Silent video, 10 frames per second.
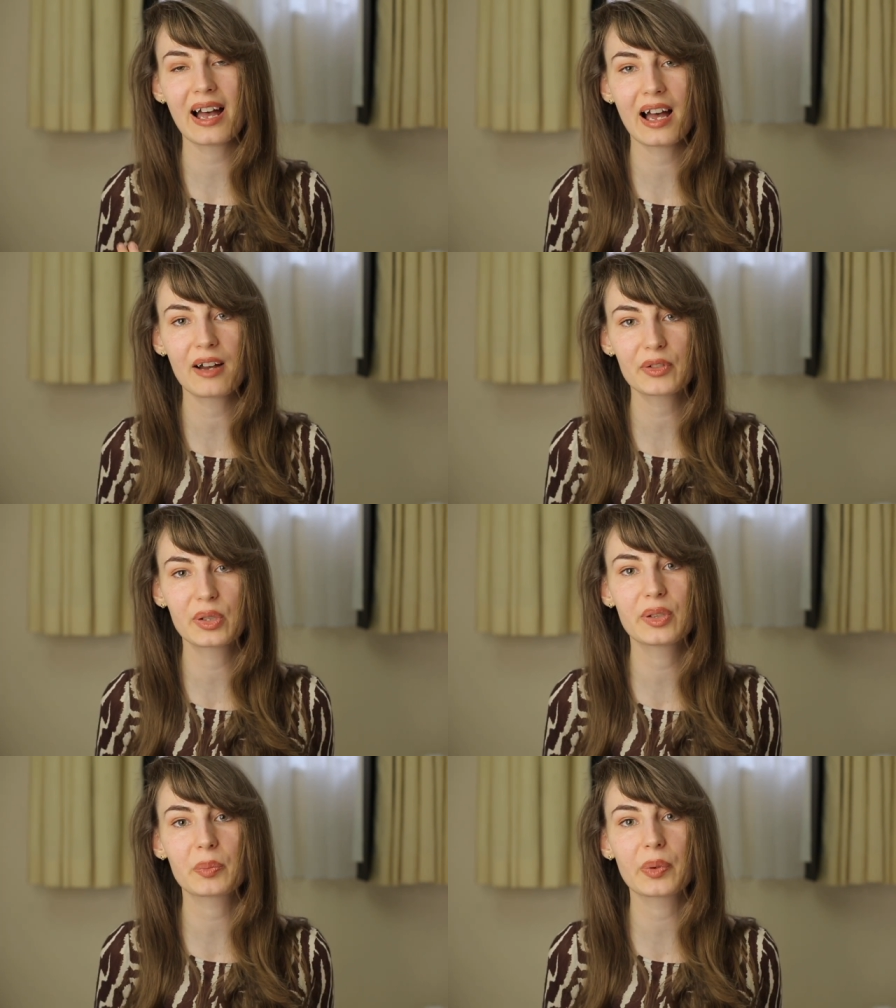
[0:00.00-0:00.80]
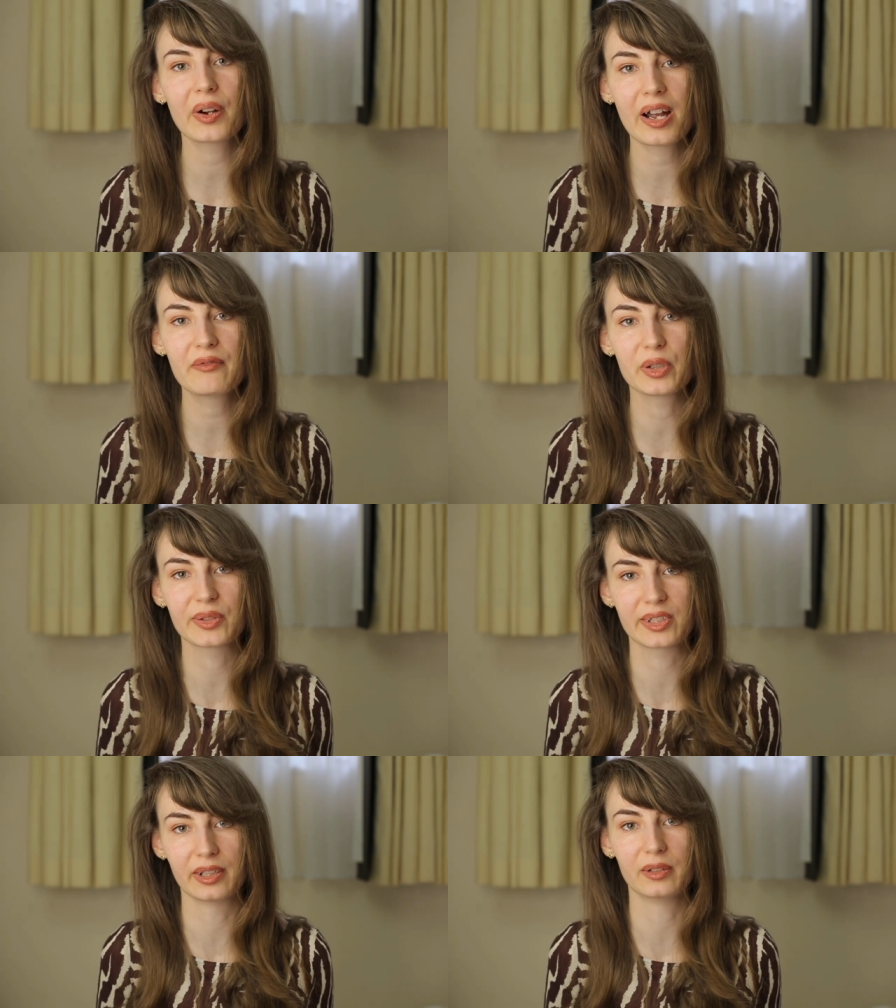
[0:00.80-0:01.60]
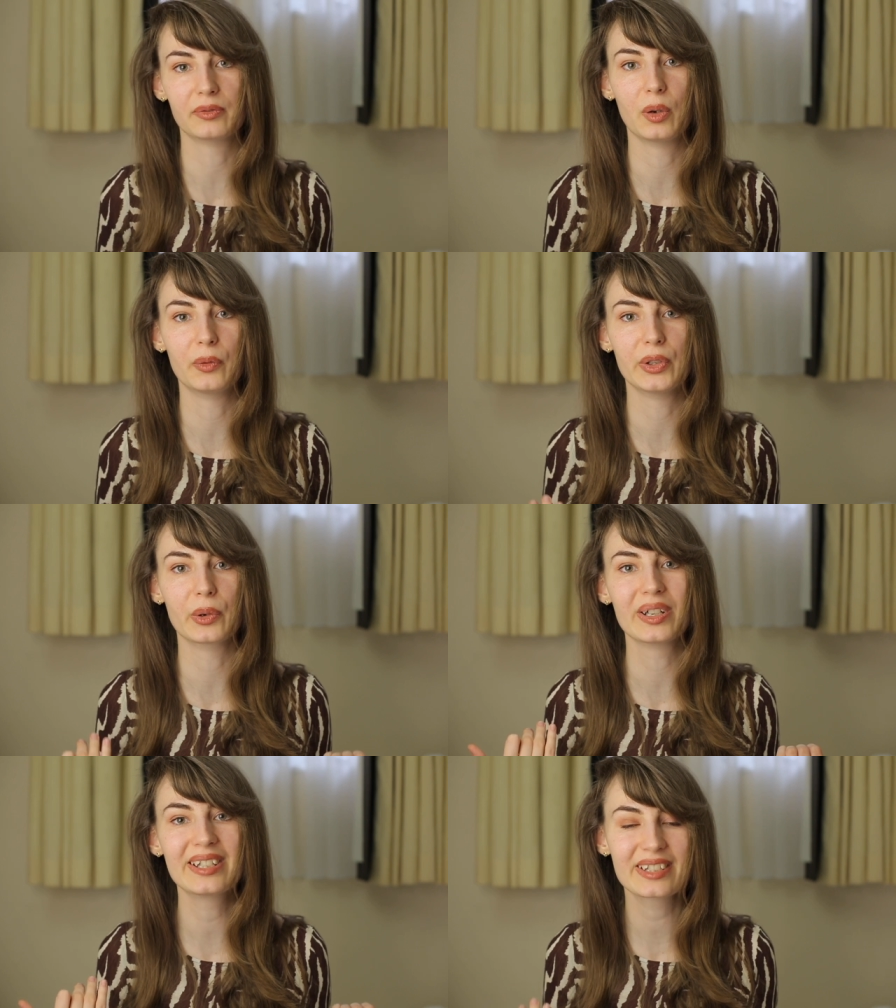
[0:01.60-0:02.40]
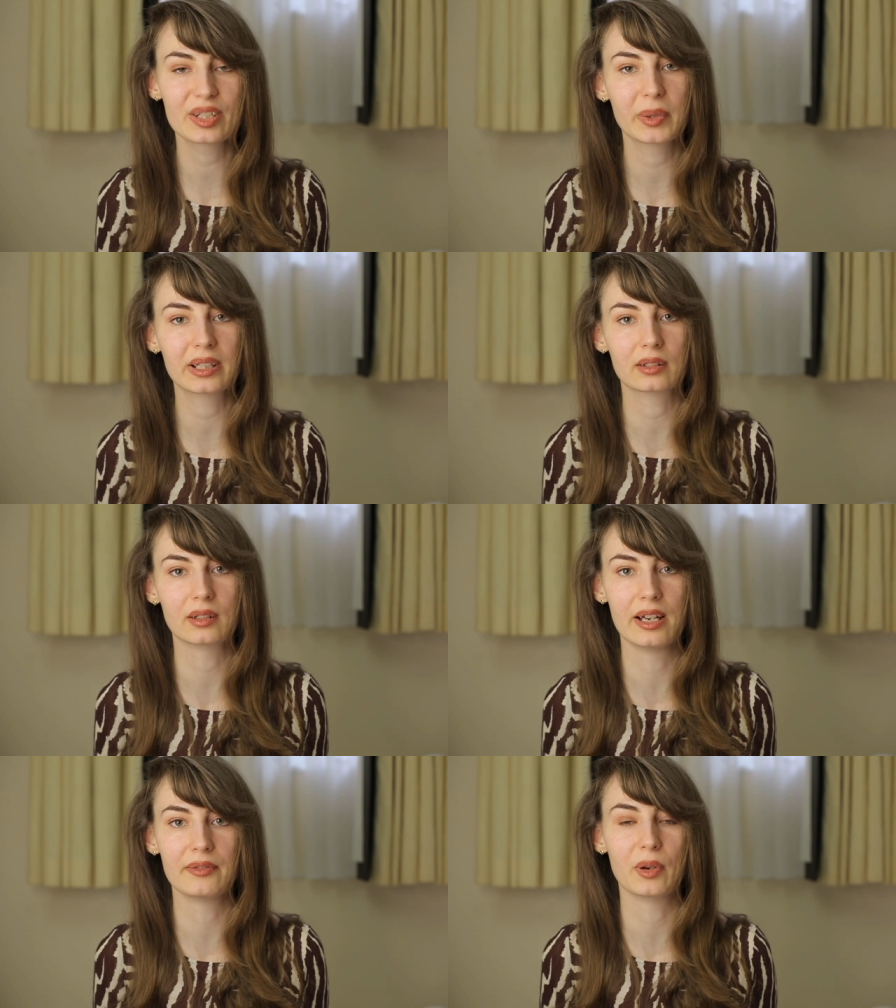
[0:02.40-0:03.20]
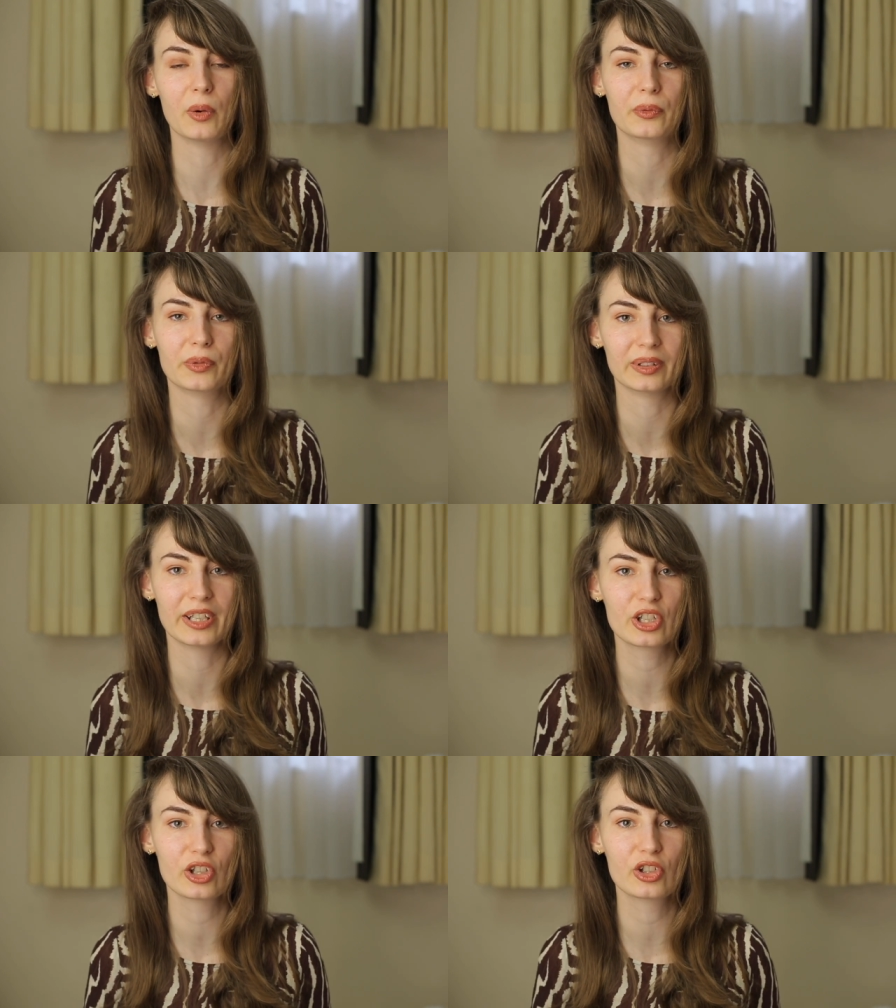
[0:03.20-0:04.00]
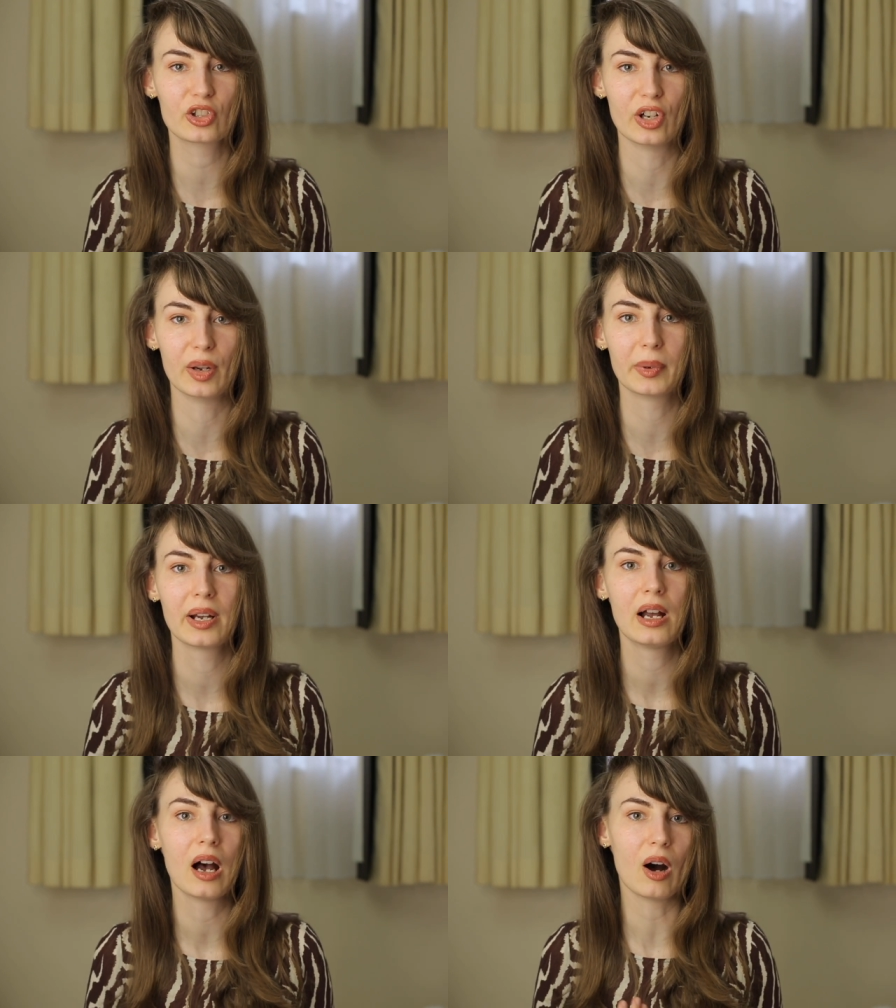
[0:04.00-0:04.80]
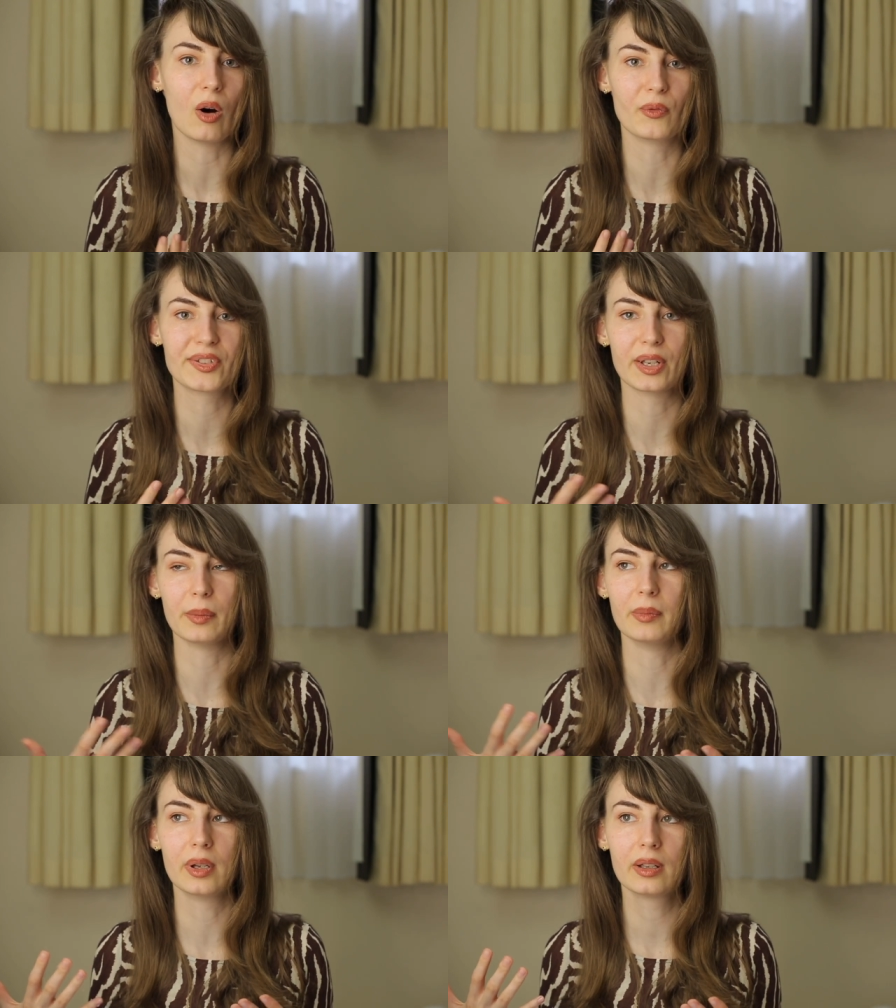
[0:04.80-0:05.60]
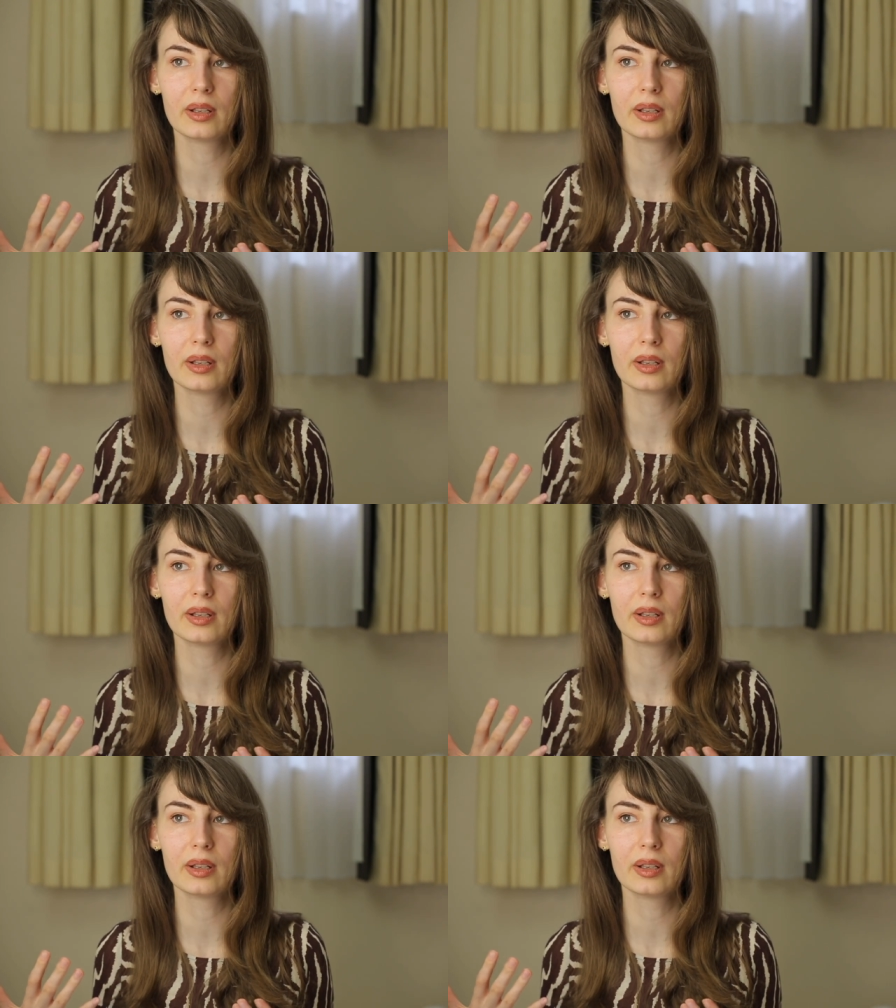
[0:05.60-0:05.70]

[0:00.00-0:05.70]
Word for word: have to deprive yourself of your intimate life of relationship of some